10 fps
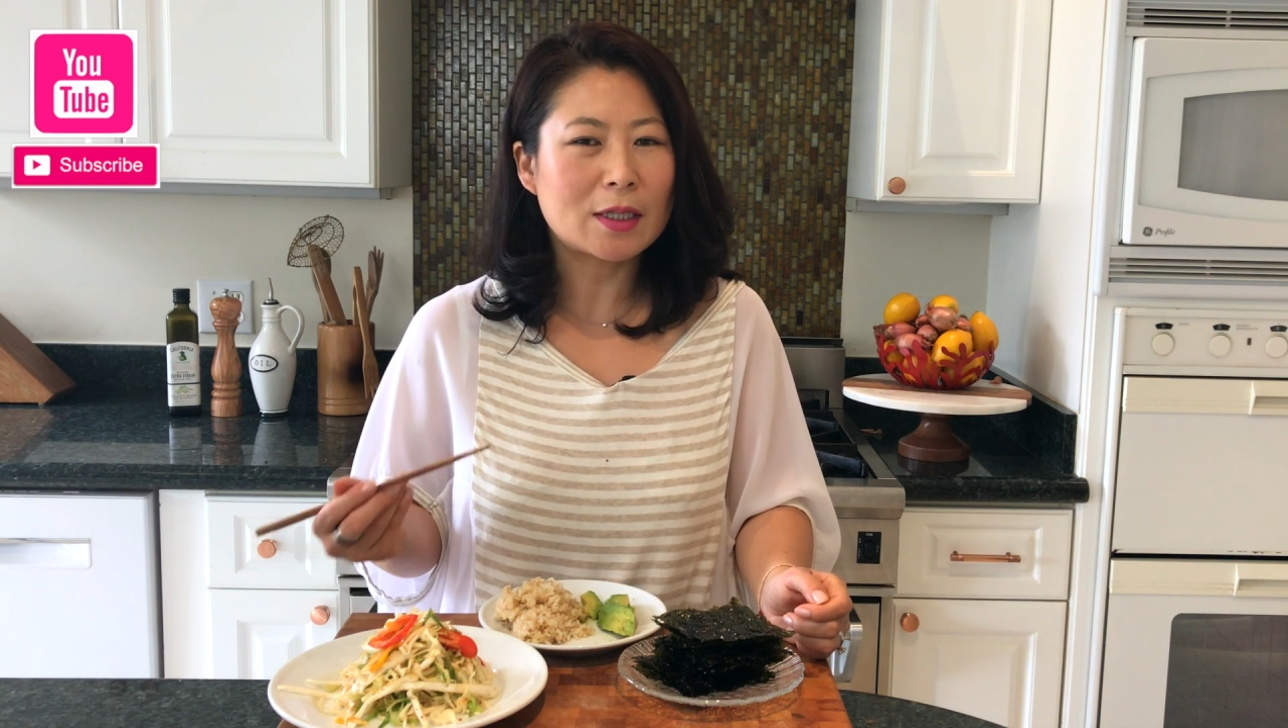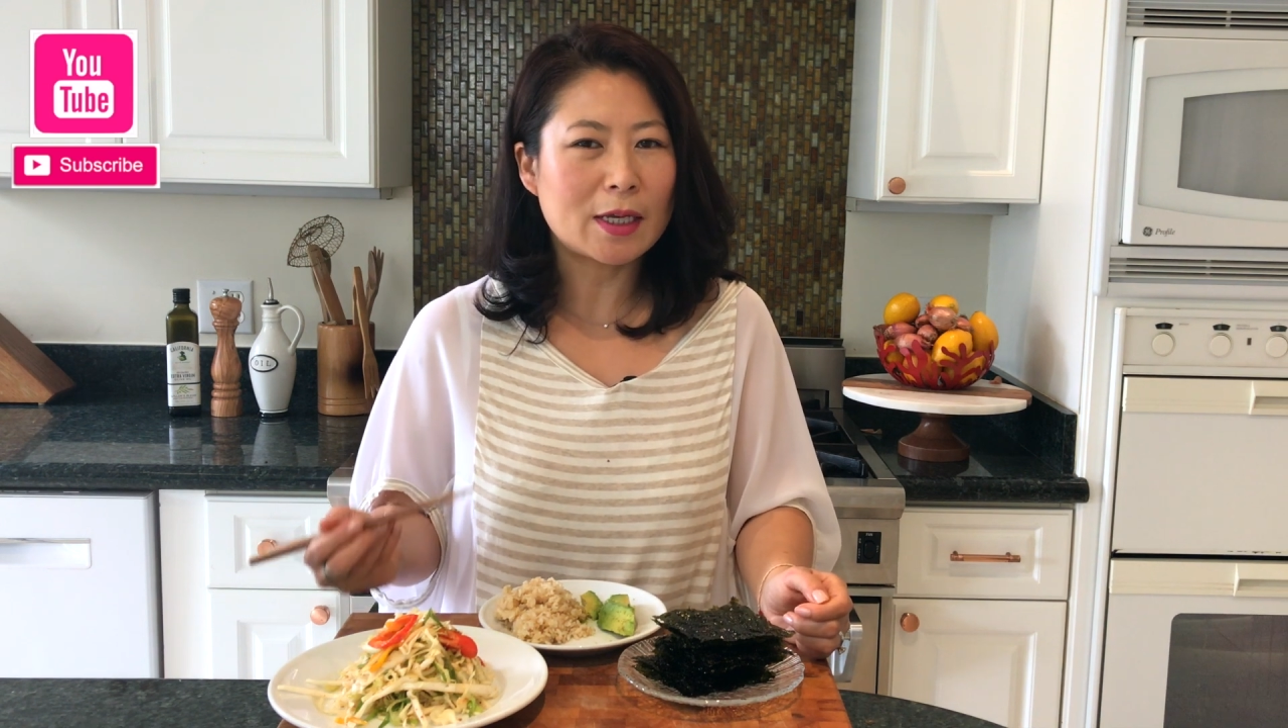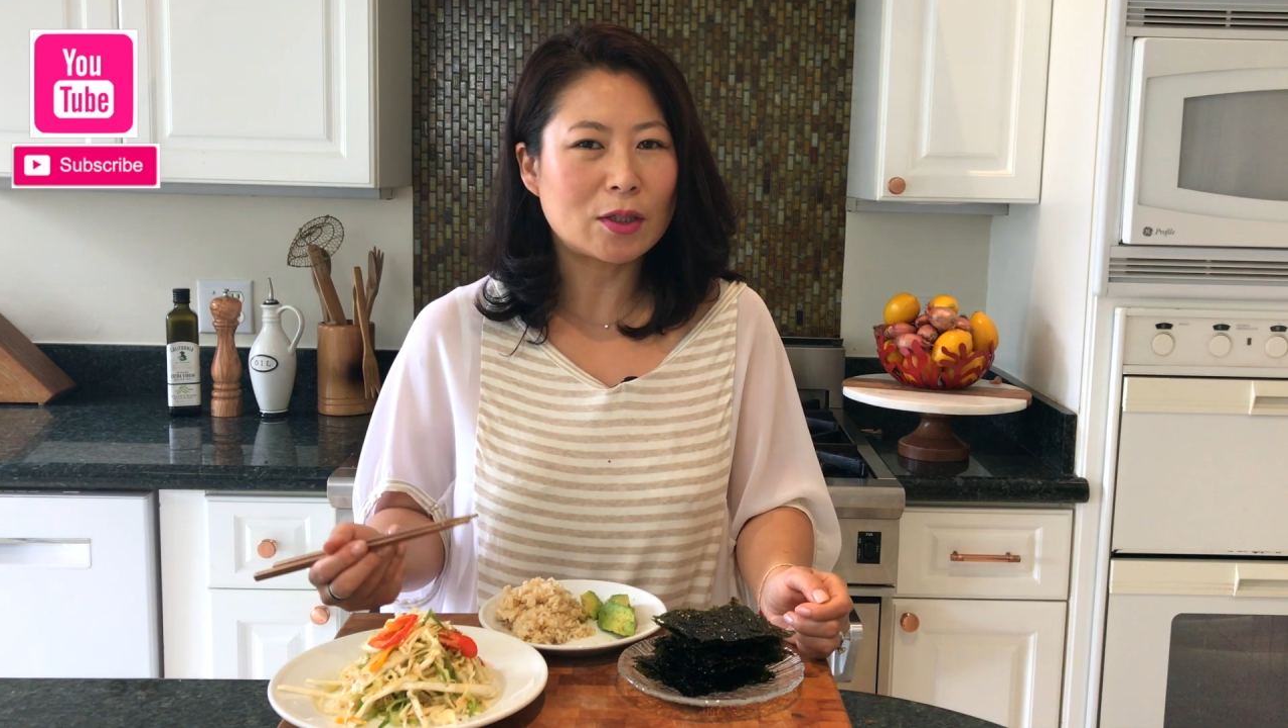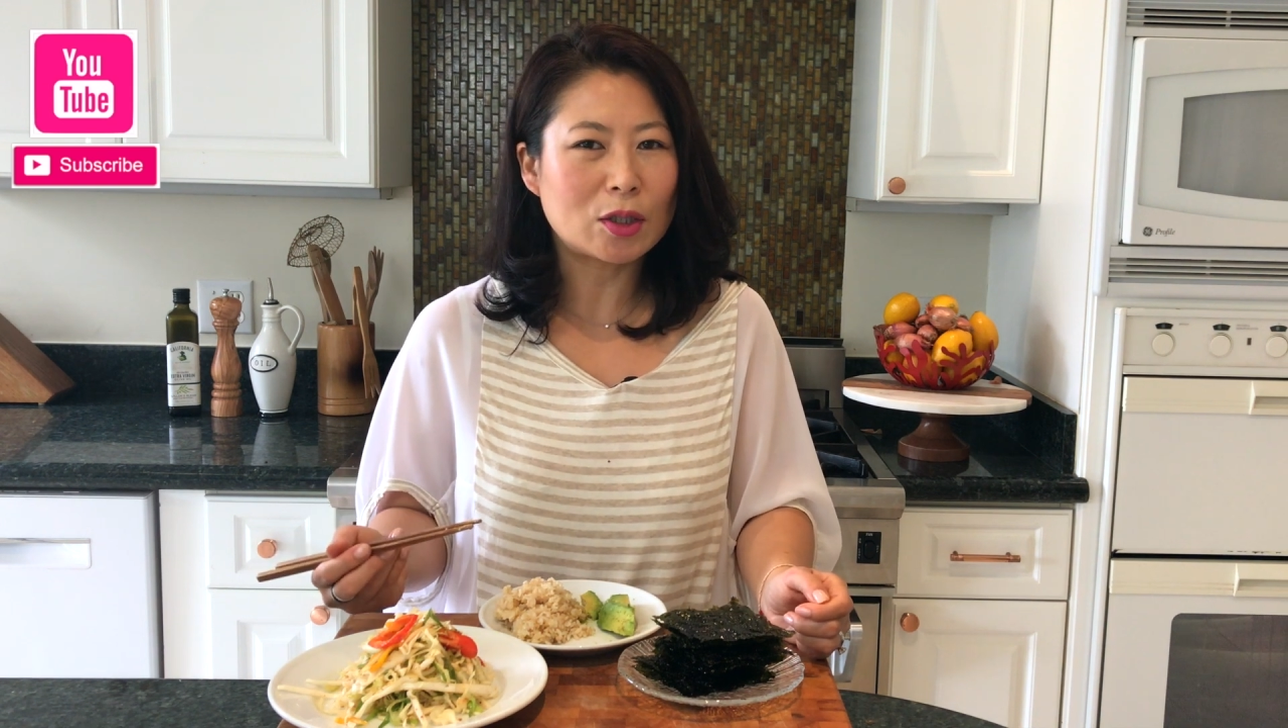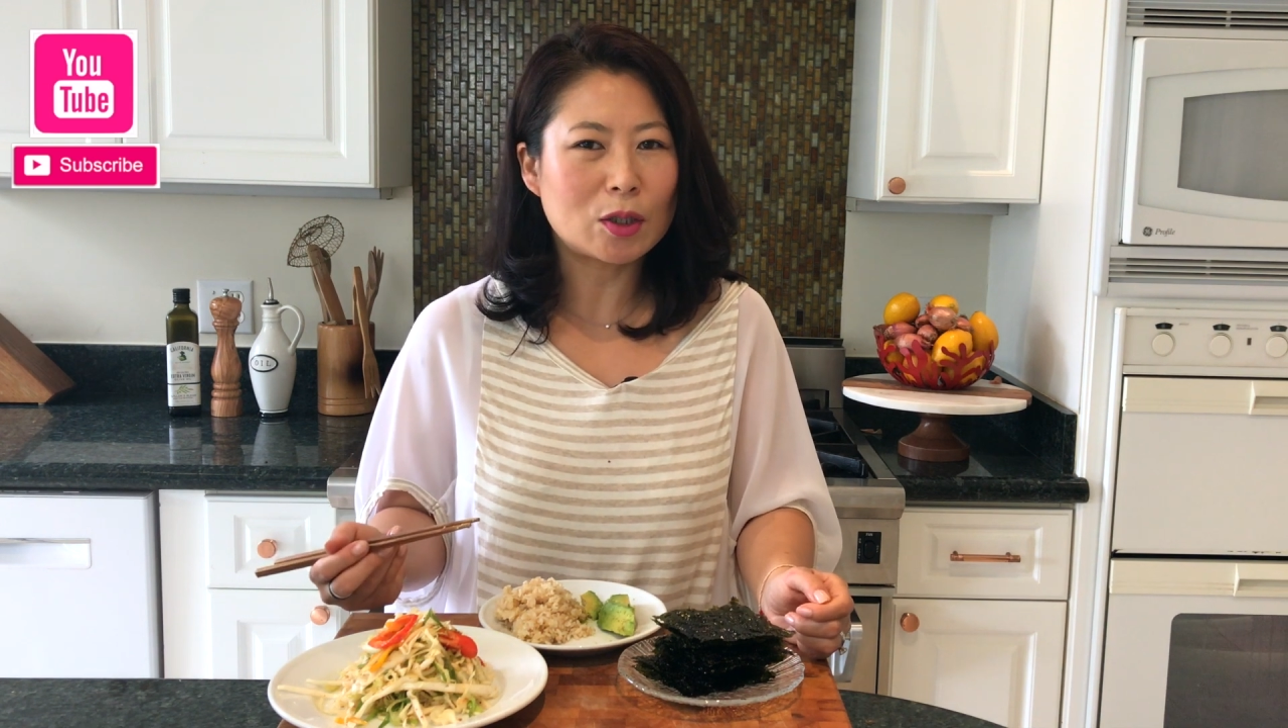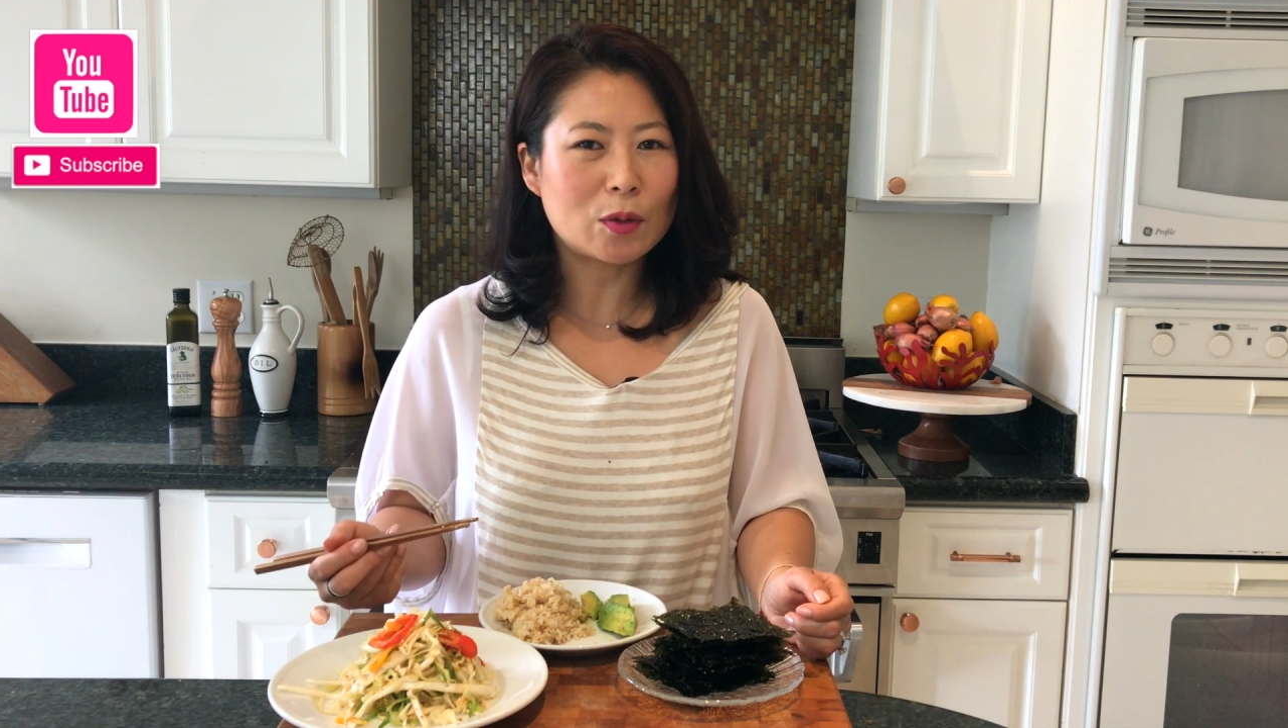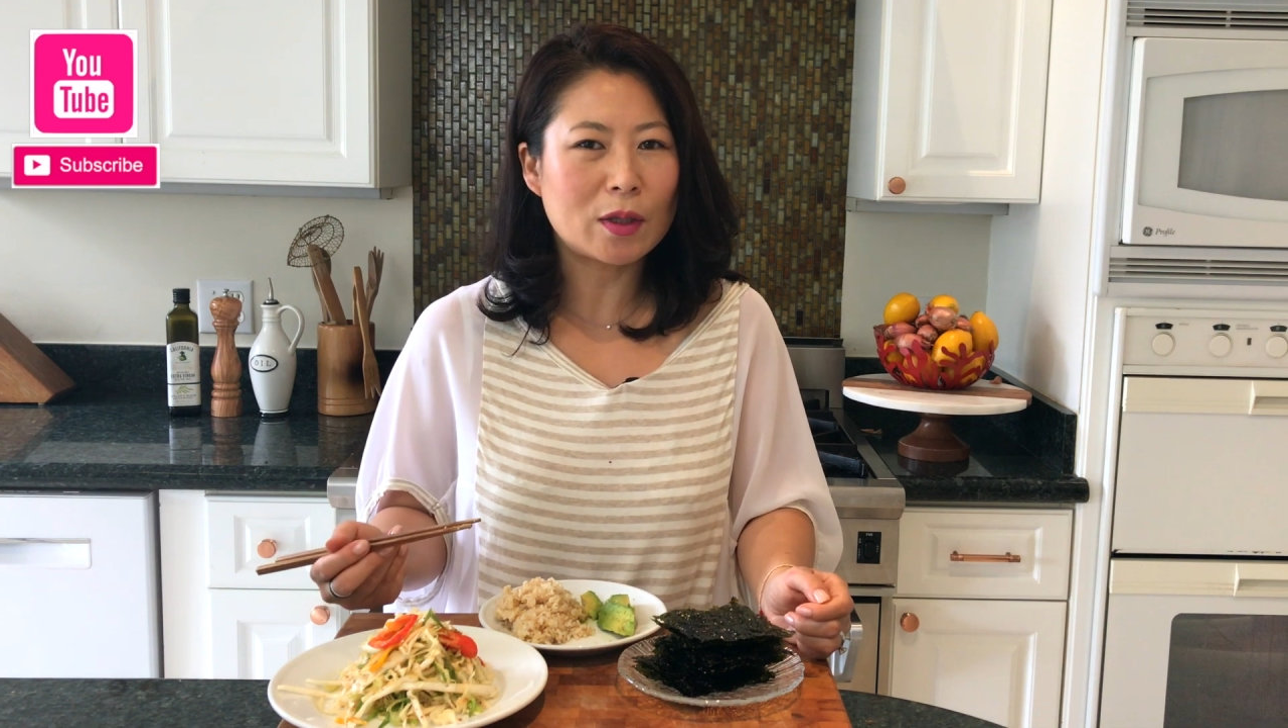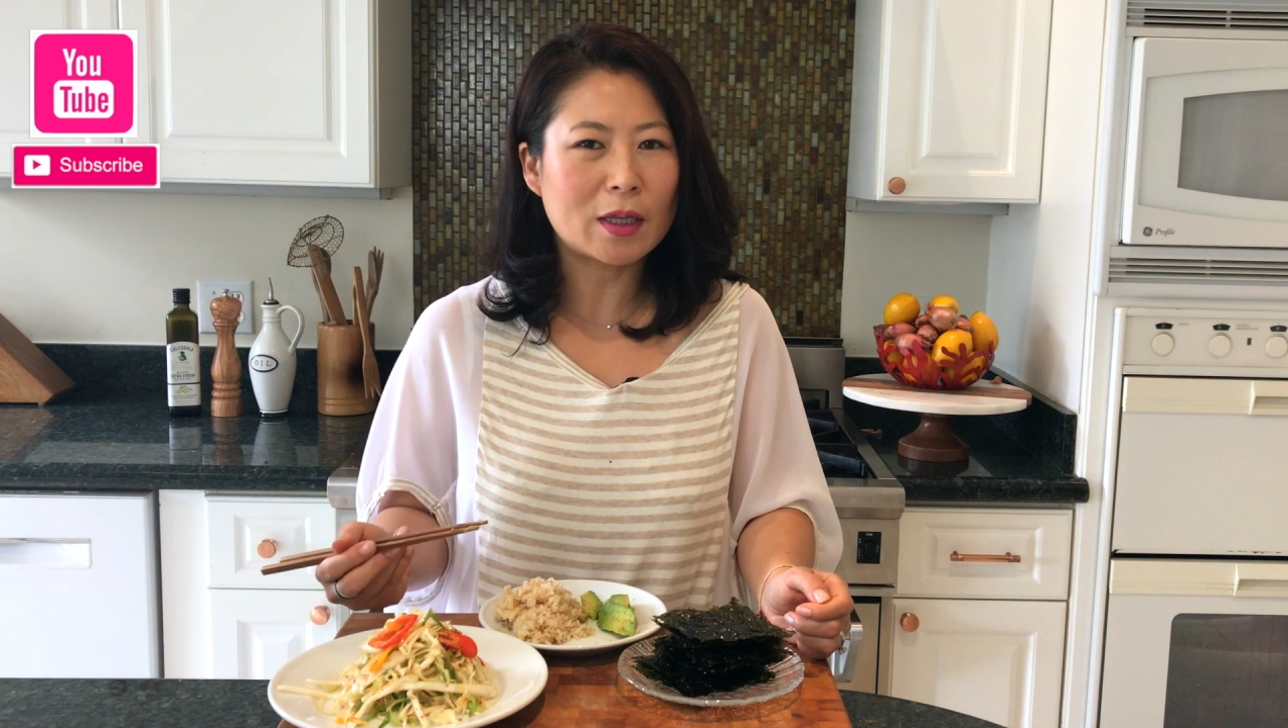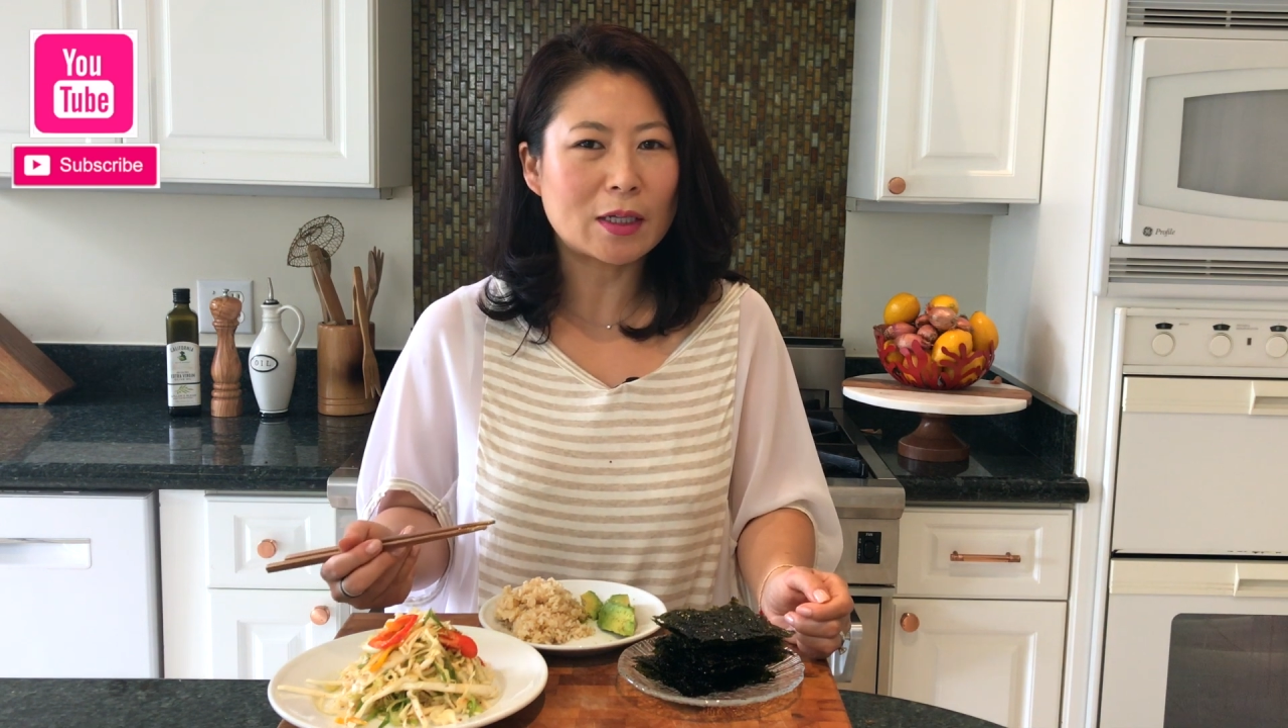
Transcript: taste to it